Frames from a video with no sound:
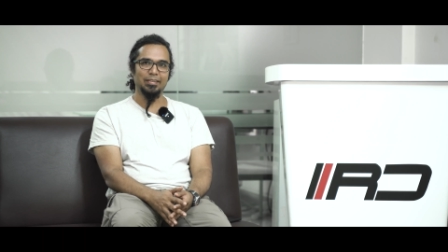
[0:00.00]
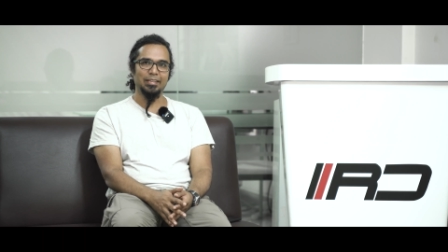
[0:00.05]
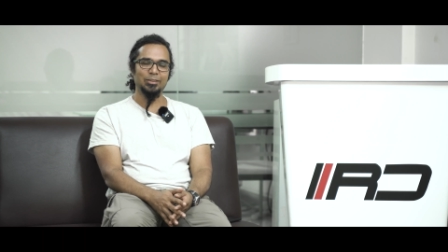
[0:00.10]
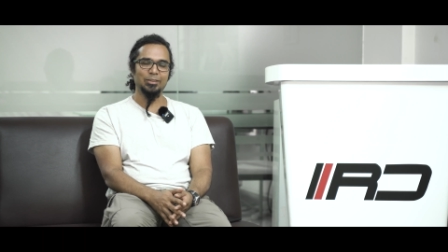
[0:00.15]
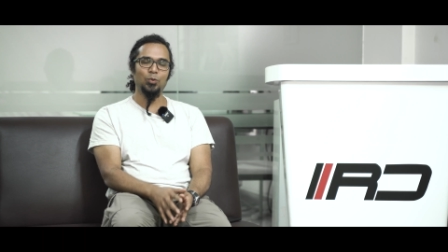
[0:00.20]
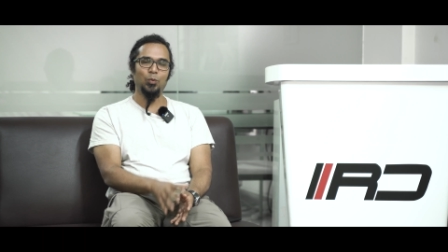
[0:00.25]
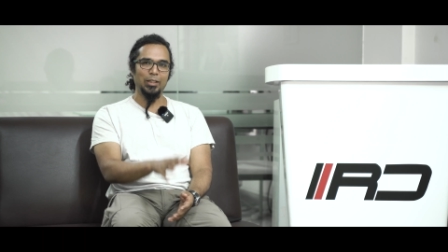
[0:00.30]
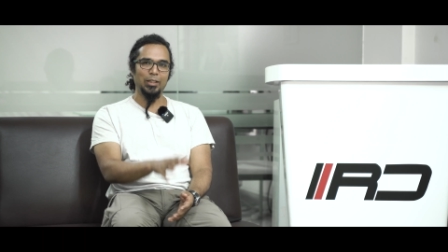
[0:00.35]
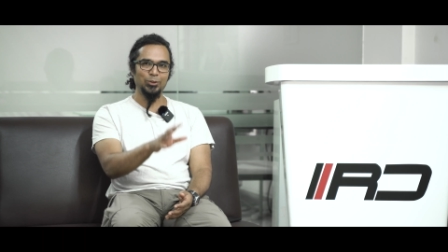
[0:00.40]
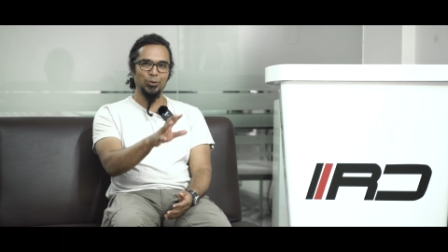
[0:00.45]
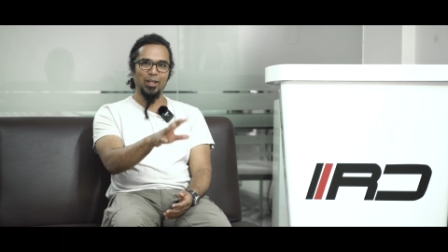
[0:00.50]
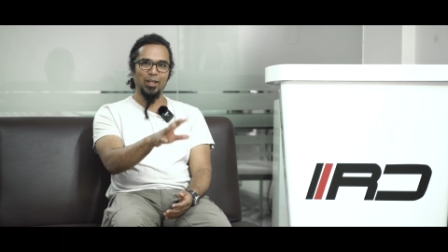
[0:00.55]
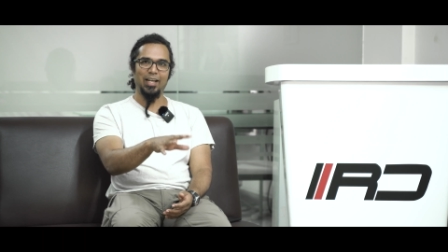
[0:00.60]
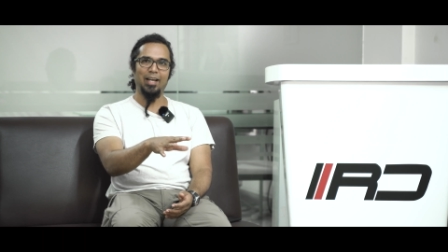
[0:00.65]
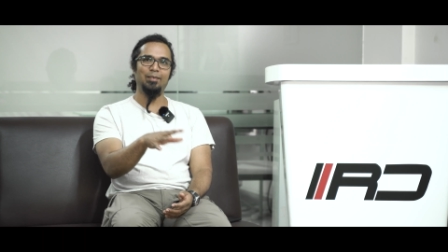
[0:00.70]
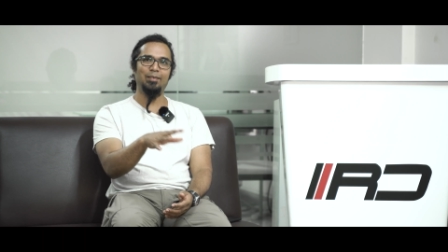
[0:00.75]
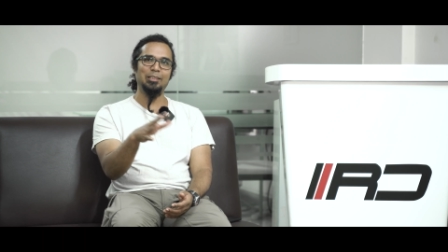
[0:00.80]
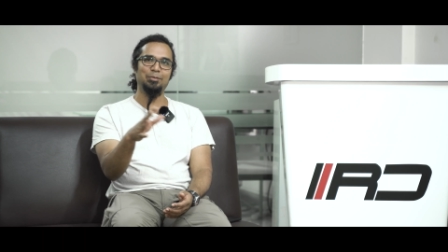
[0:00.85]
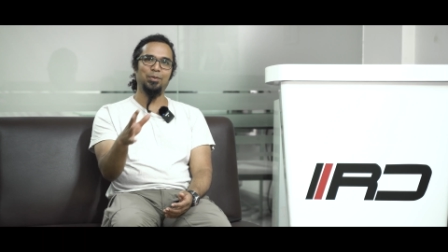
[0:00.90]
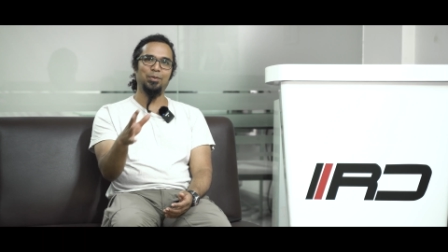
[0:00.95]
So once you
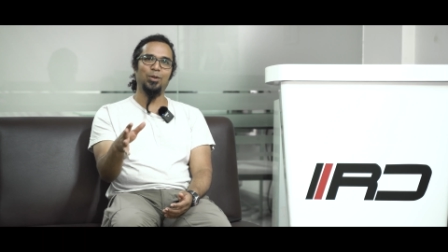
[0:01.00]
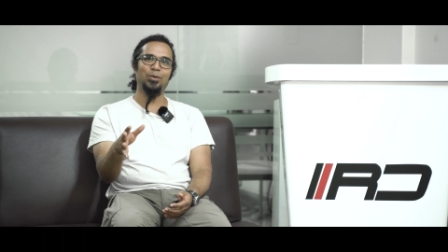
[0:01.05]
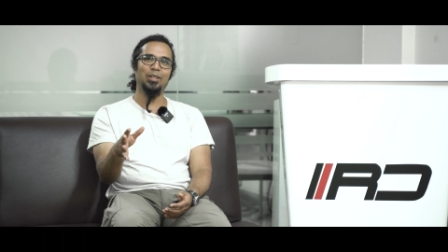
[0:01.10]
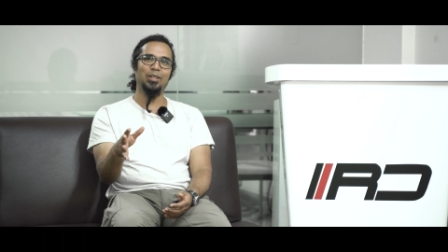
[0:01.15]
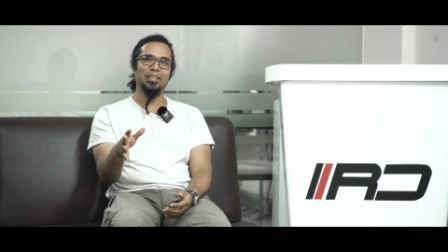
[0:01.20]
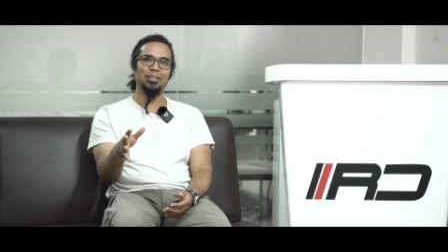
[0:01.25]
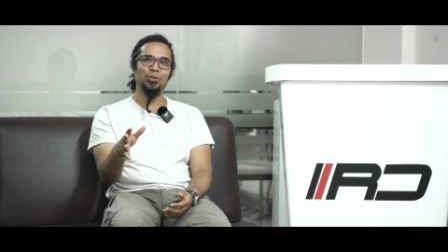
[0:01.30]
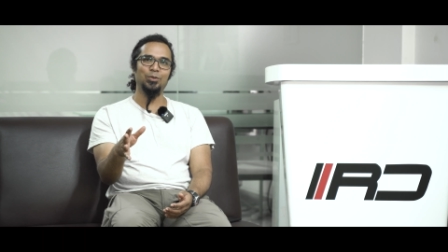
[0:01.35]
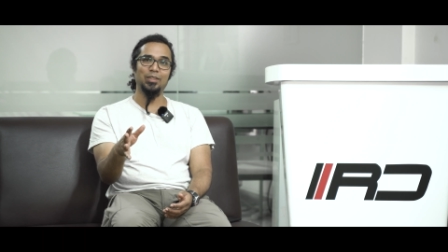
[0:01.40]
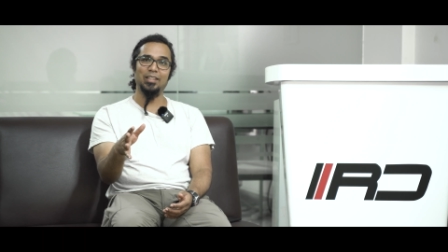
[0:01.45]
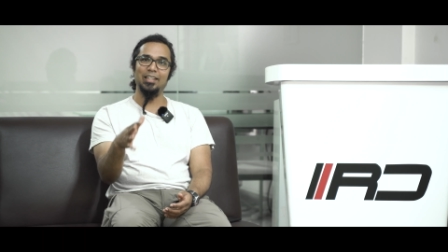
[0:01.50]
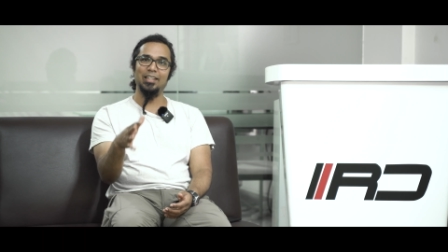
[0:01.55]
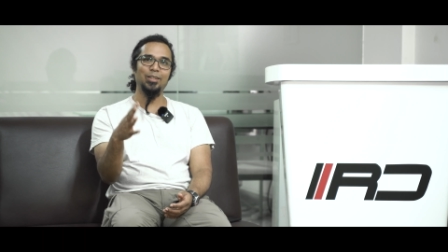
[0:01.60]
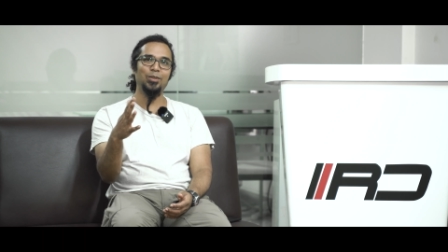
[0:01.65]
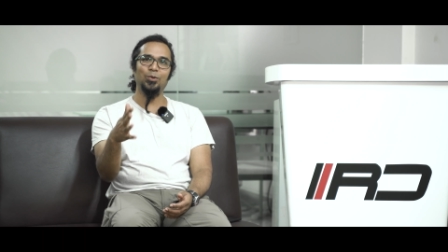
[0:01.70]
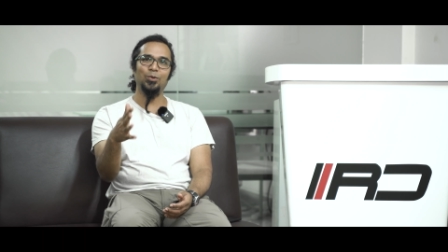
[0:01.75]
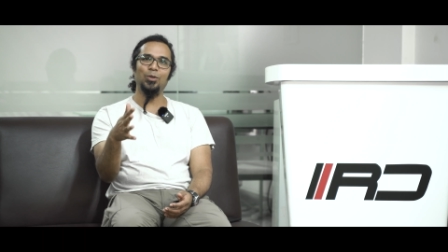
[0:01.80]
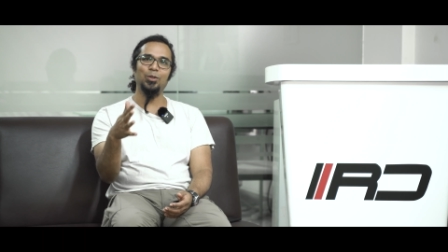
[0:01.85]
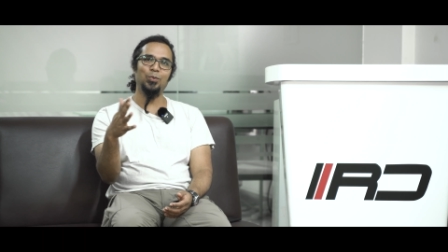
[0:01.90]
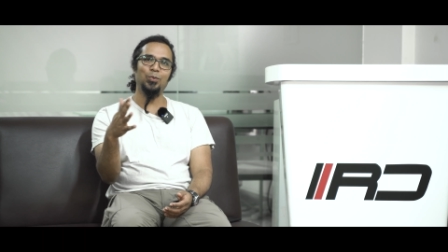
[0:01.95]
have this product, you really
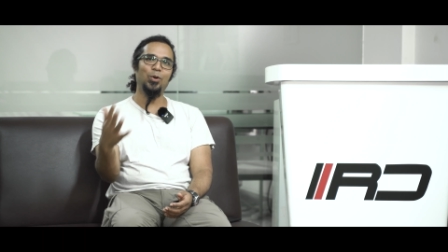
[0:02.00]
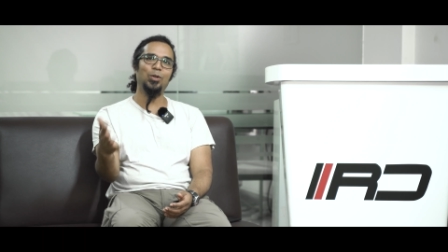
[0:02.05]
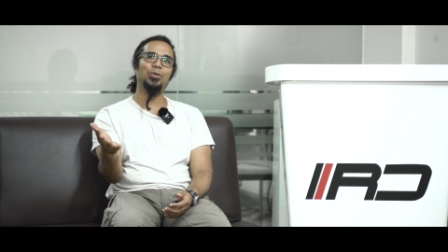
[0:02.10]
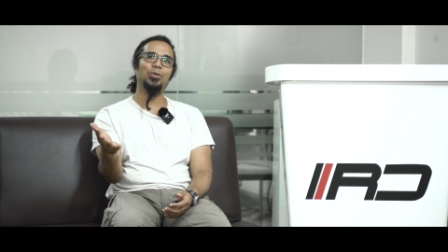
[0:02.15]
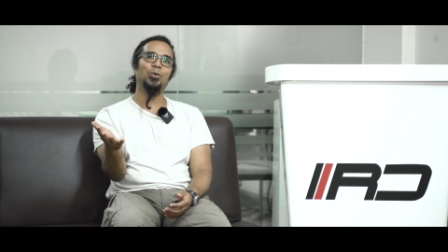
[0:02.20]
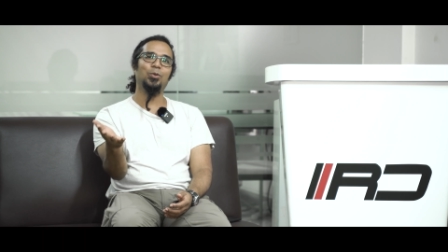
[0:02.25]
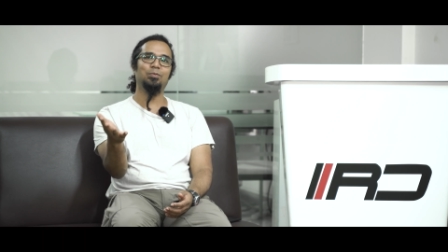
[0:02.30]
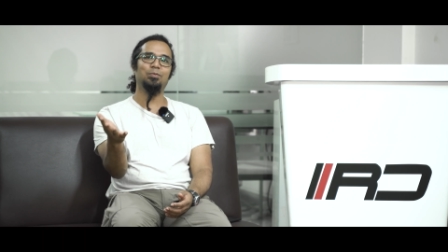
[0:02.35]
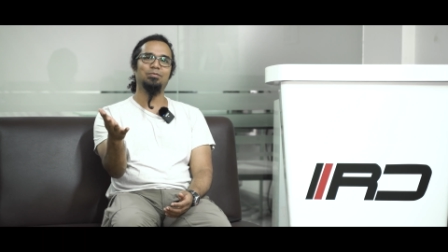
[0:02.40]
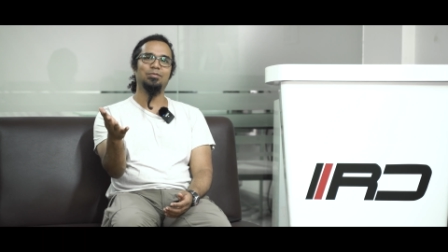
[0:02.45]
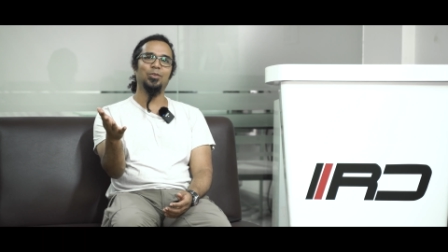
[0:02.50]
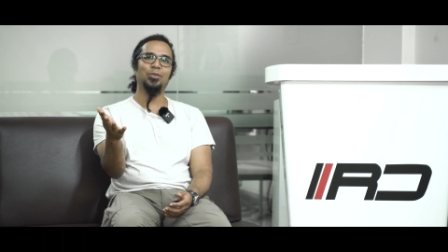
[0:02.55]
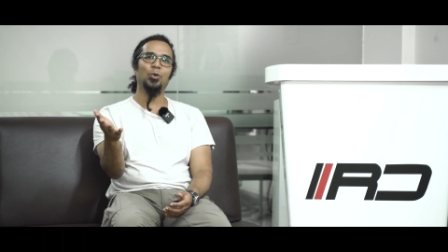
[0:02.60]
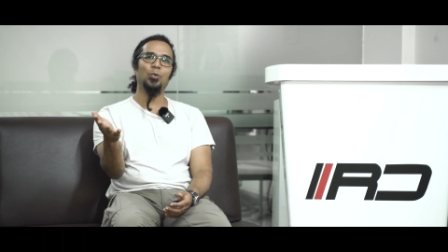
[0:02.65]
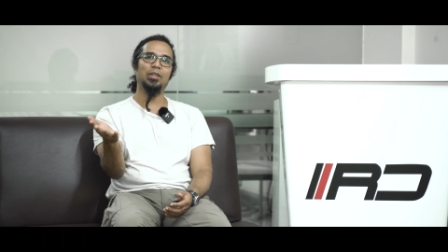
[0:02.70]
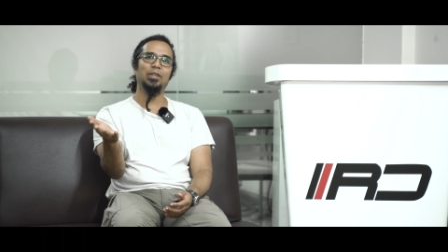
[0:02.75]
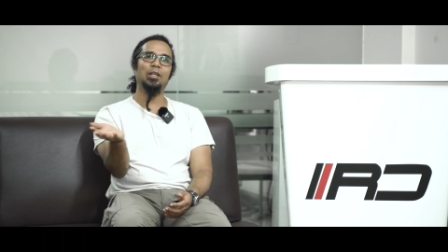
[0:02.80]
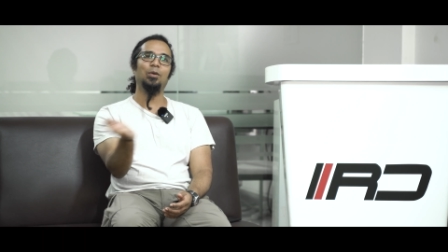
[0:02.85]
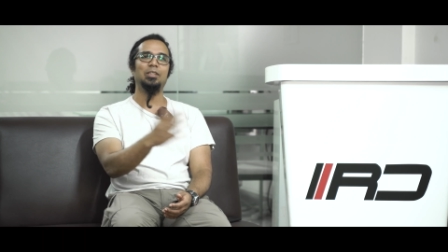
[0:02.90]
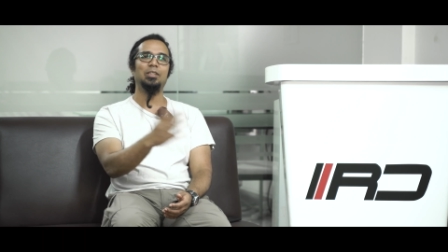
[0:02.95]
don't want to go
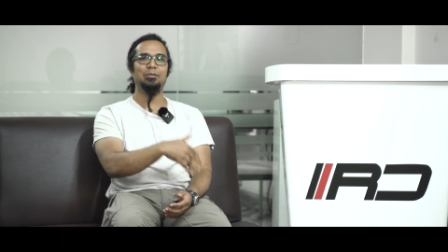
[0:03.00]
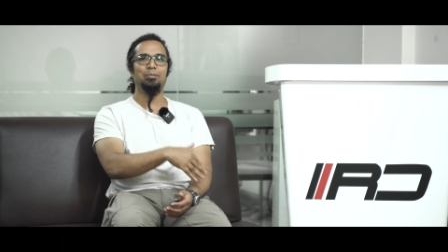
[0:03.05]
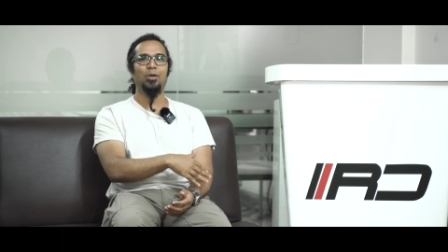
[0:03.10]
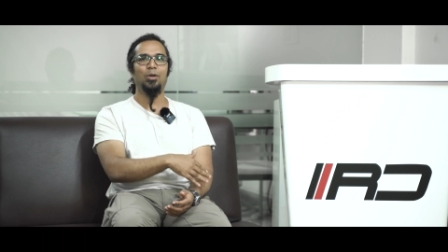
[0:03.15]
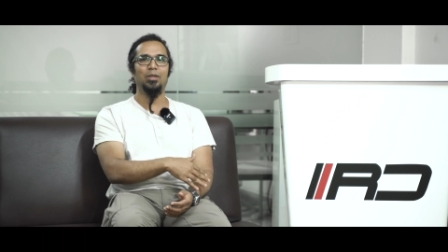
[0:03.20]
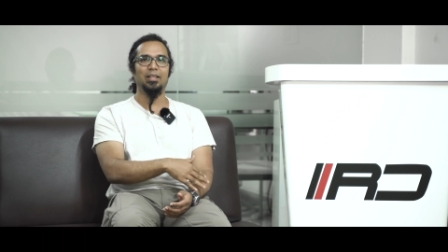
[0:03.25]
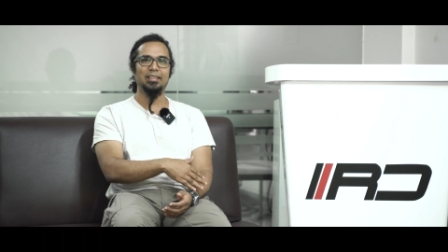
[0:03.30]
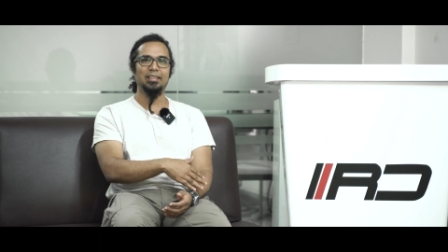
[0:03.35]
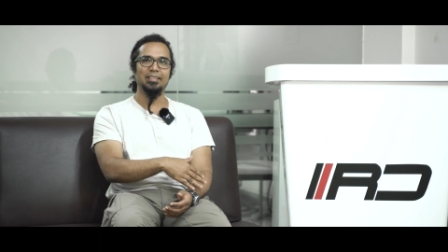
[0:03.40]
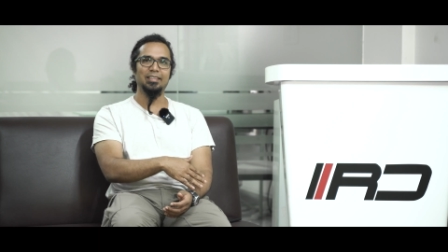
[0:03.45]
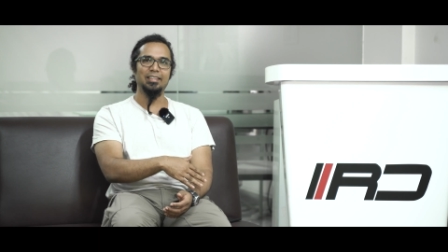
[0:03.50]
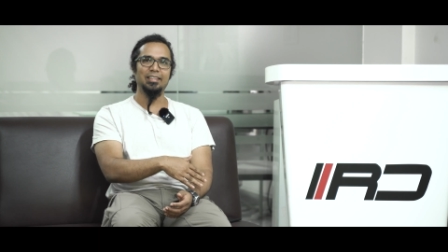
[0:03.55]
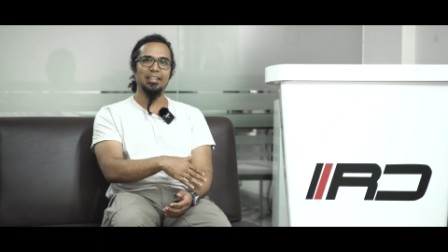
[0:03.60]
without this product.